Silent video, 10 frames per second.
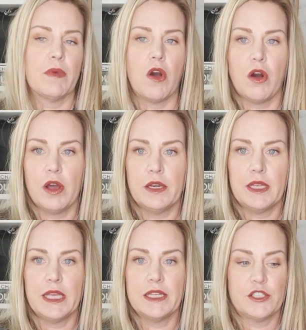on
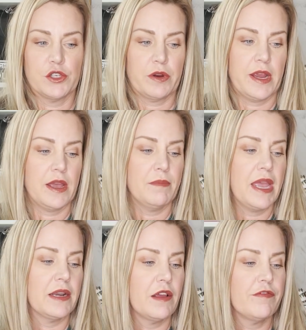Instagram,
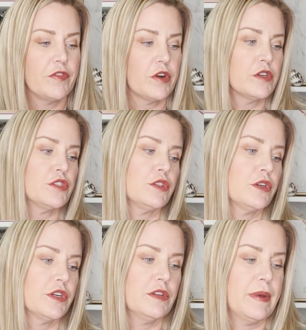and I first
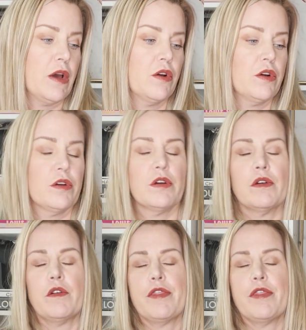learned about her